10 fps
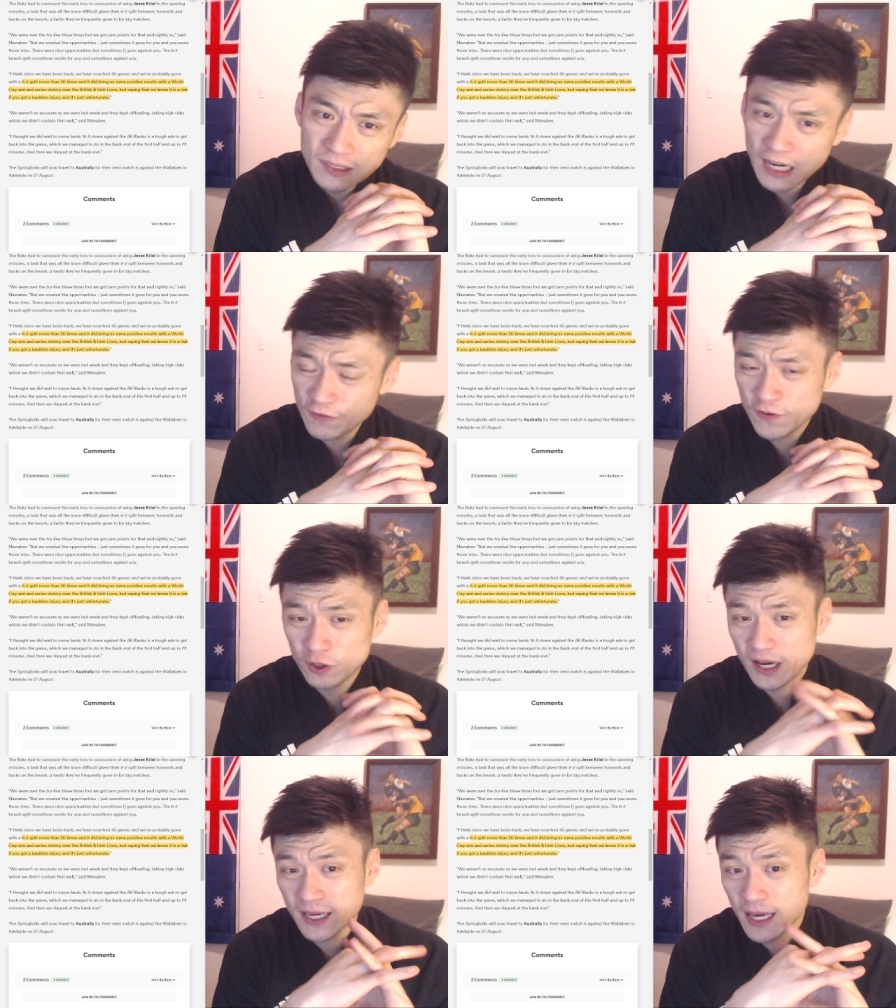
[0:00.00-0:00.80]
I feel
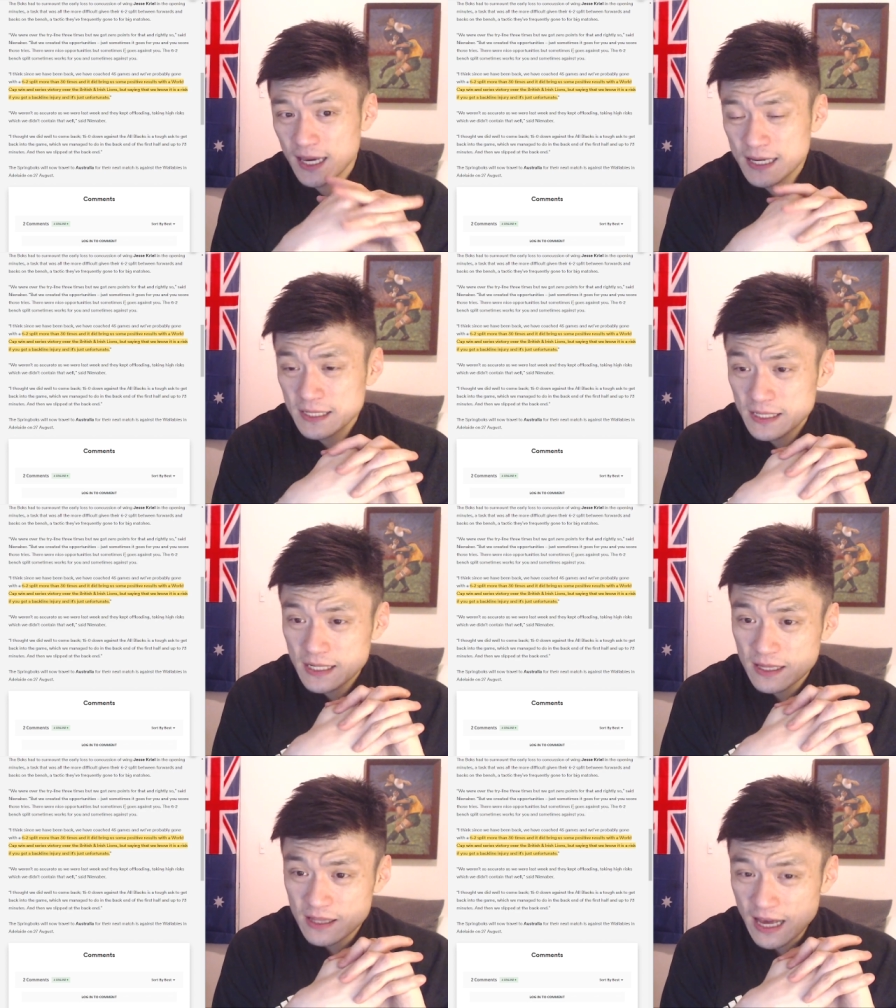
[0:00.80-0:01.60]
like
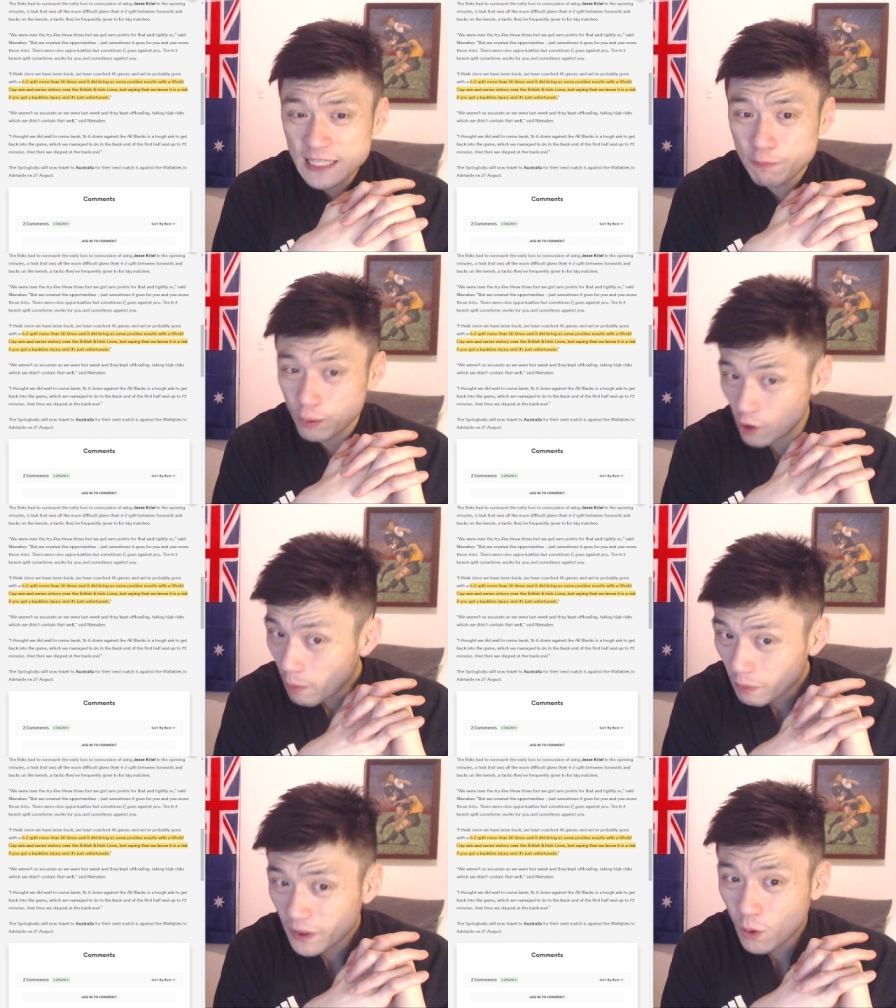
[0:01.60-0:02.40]
that's
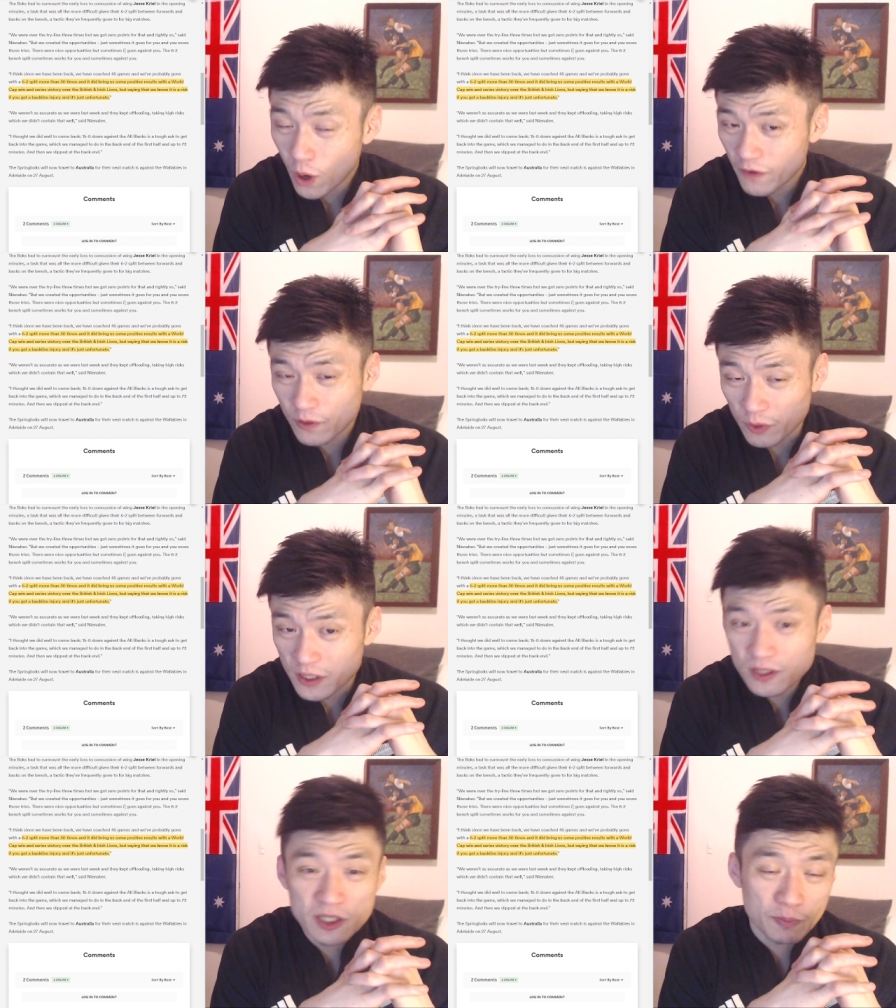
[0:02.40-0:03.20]
probably one of the
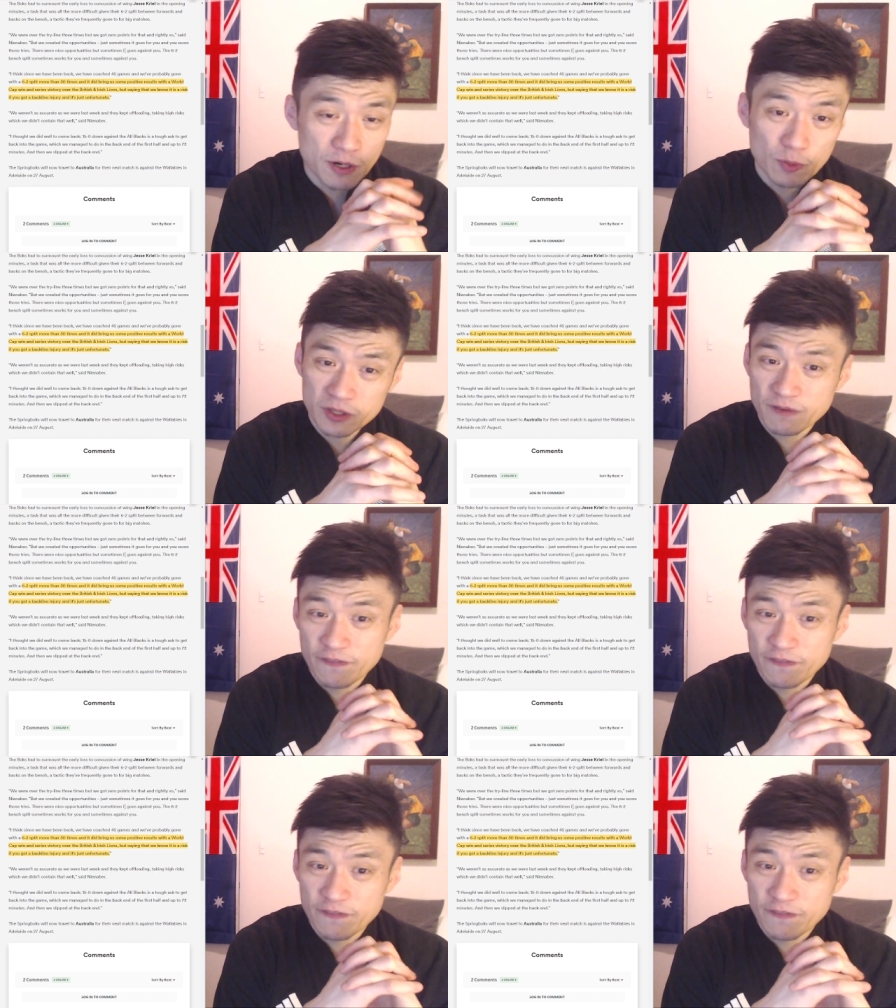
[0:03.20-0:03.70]
reasons Springboks are